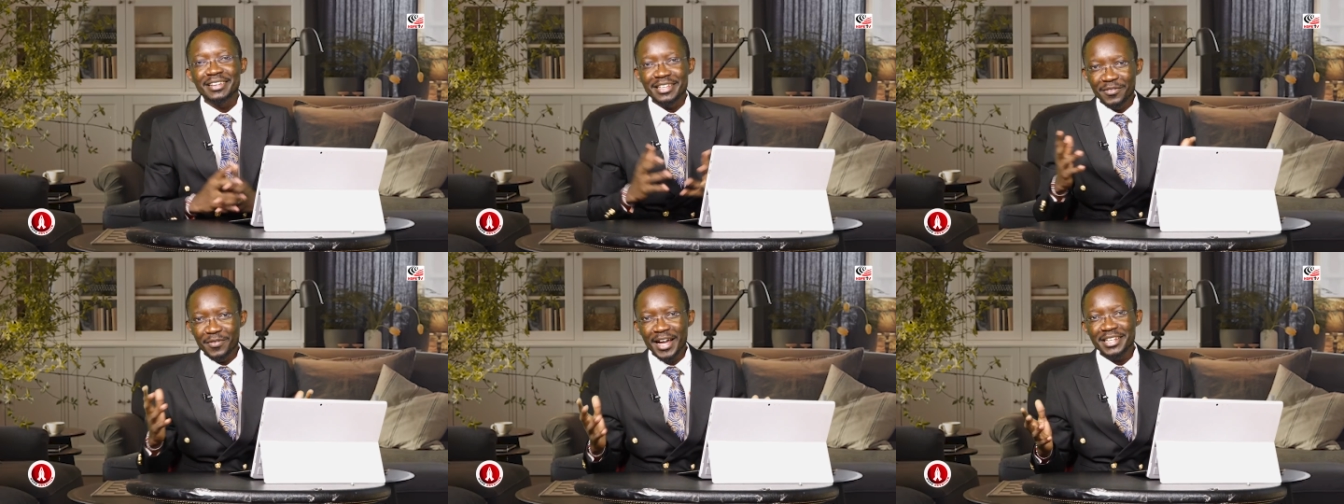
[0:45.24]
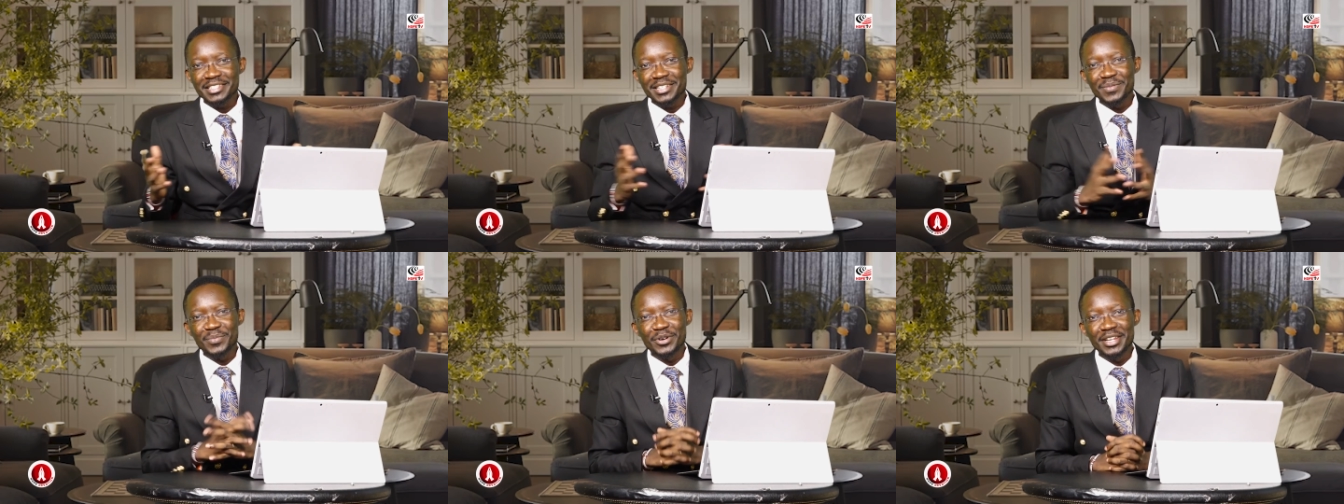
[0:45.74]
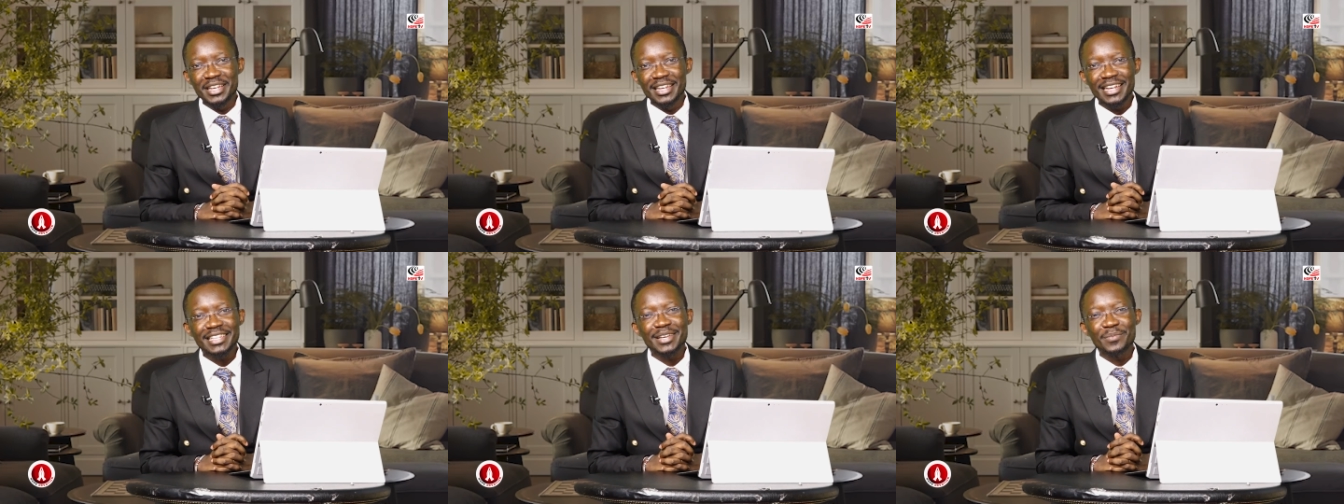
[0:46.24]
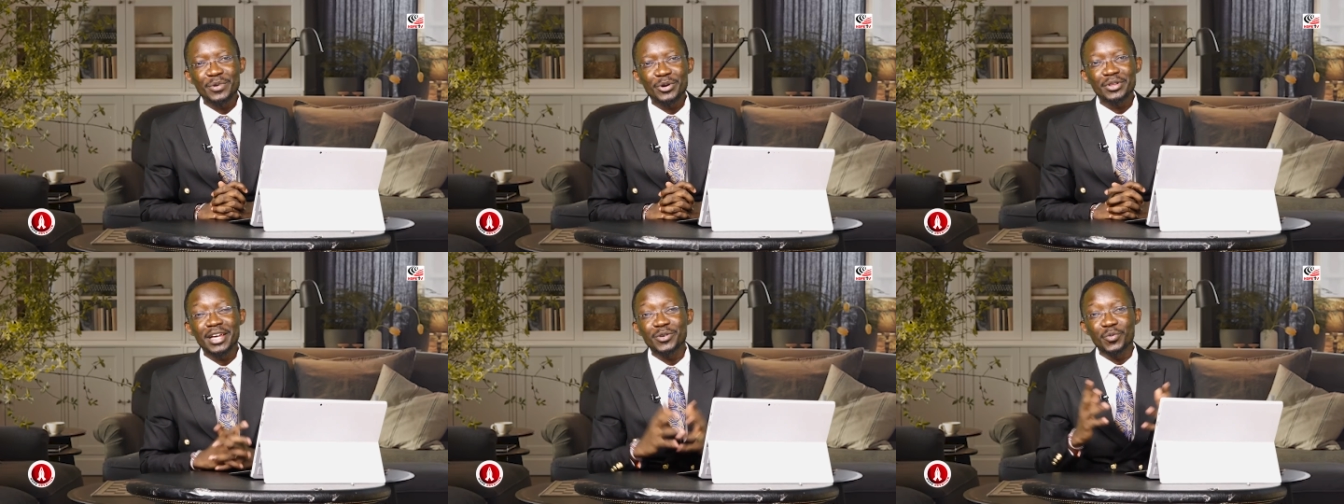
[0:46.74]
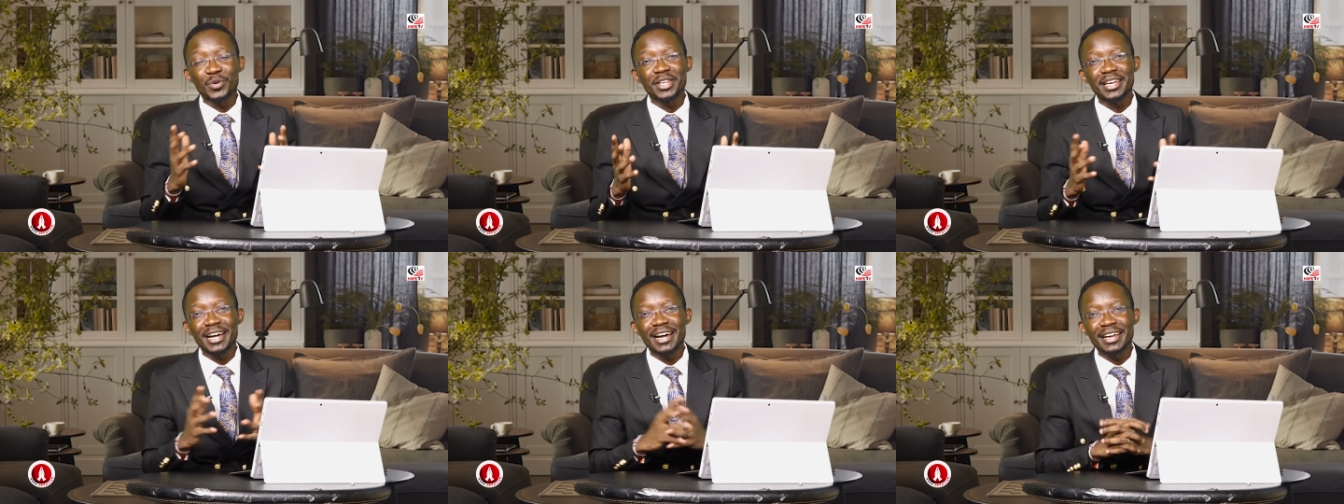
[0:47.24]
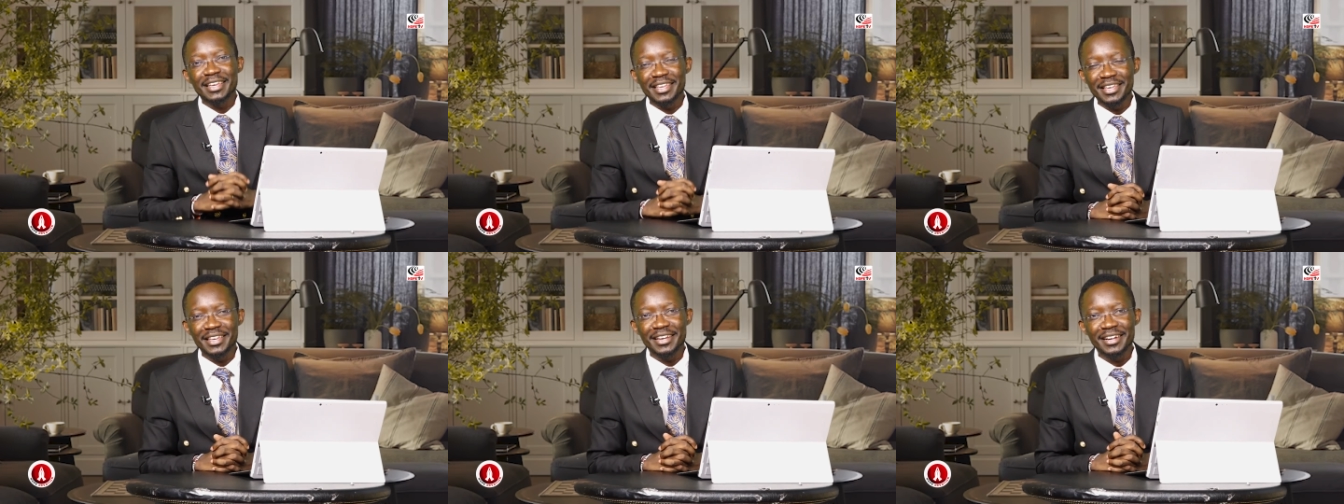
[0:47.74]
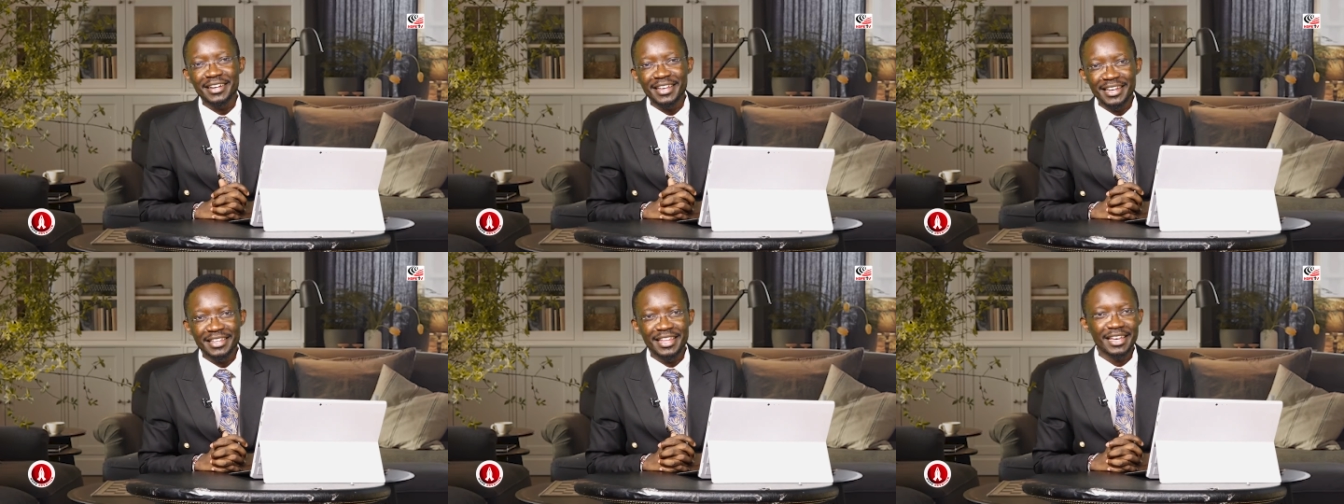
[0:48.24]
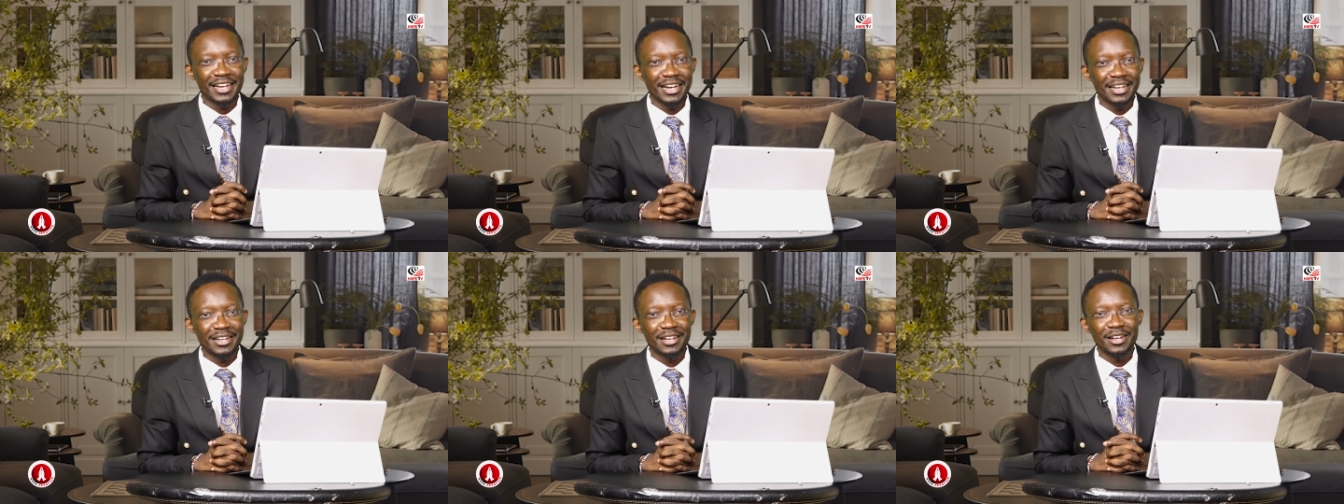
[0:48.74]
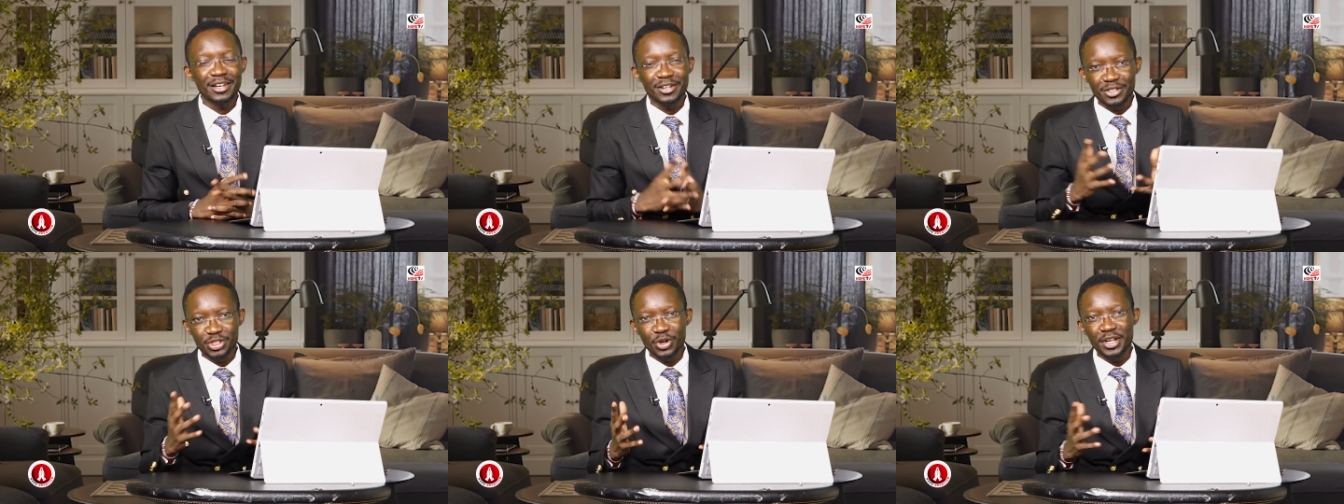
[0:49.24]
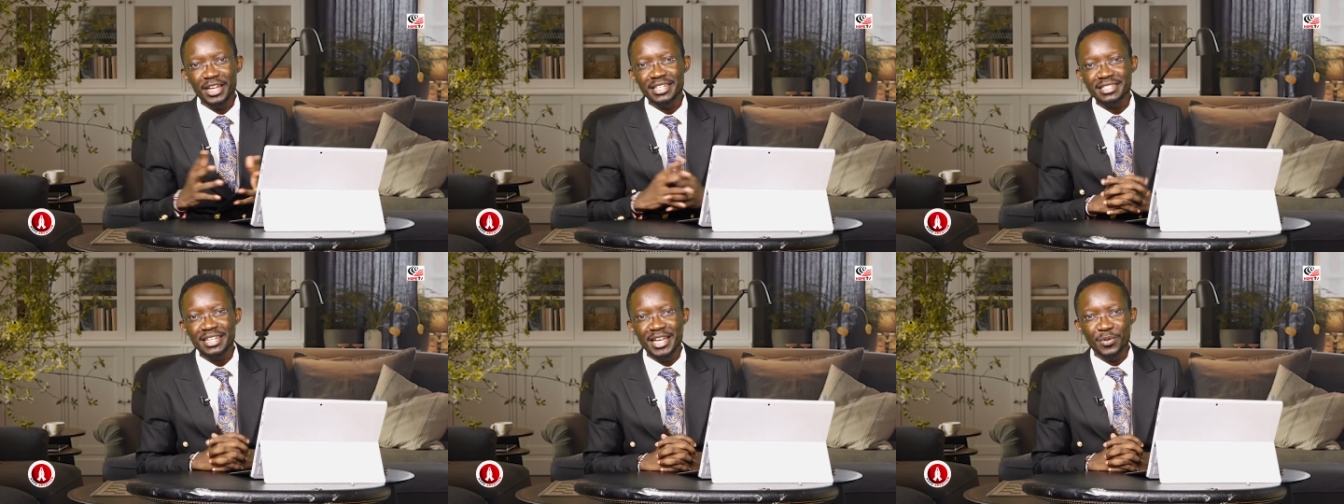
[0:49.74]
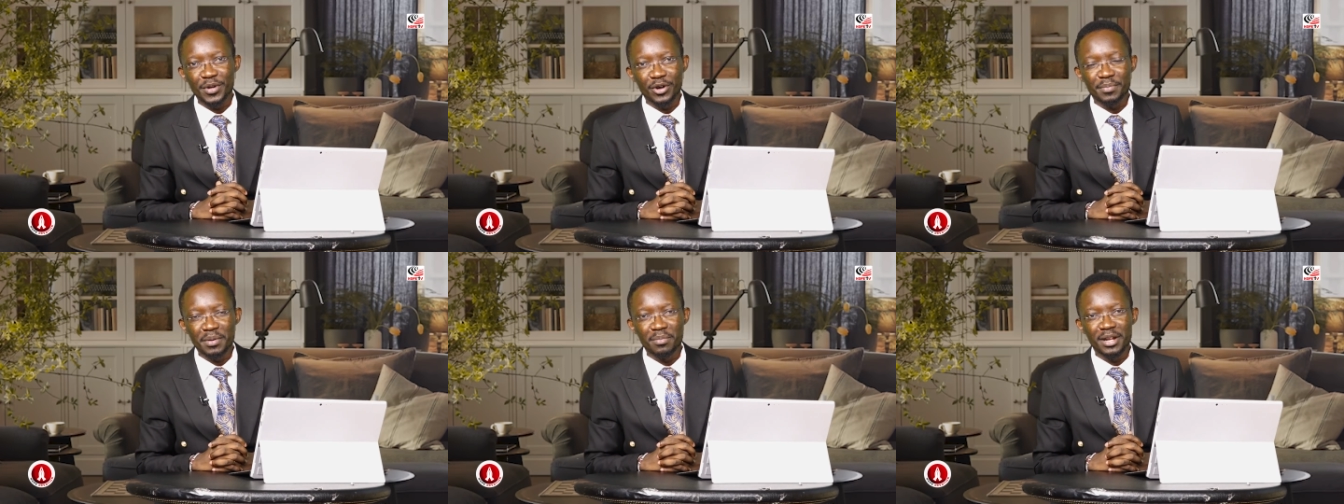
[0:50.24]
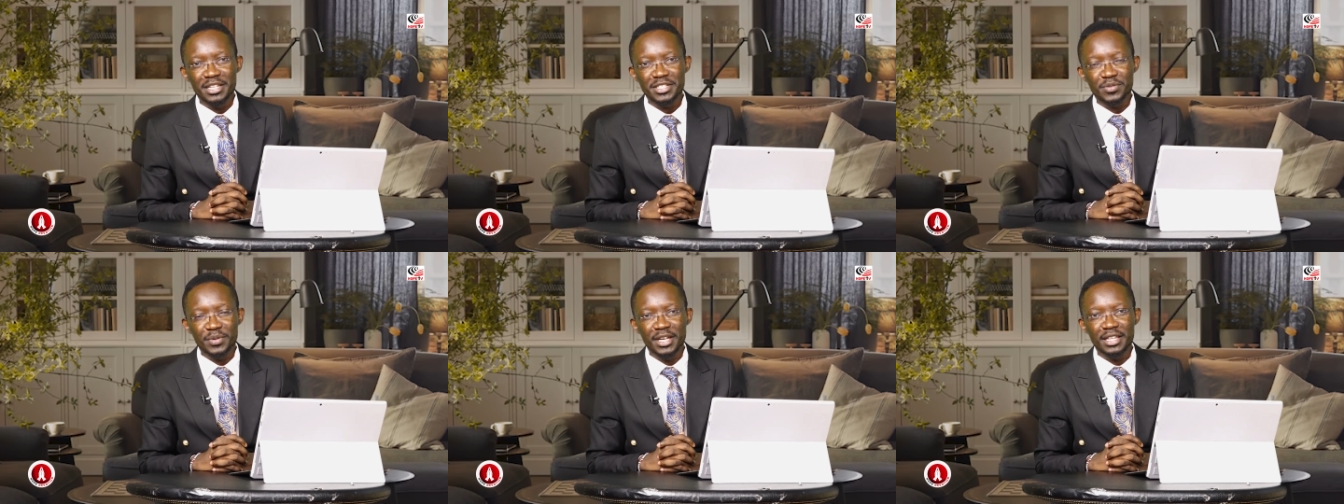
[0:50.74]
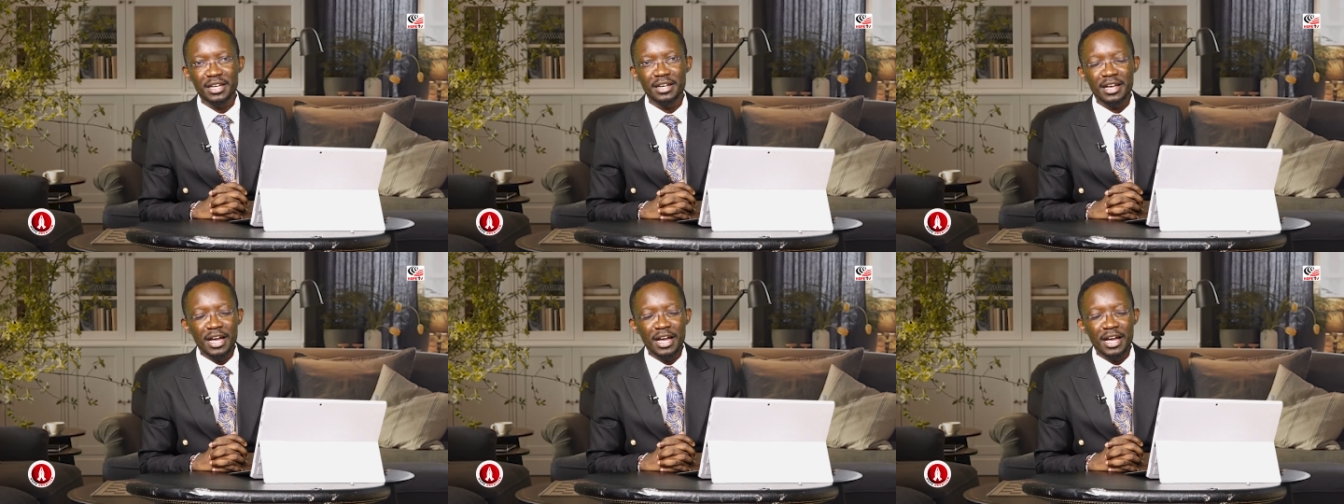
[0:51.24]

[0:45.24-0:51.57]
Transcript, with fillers: Invite somebody, let them know that we are here and they can join us and we're going to be blessed together.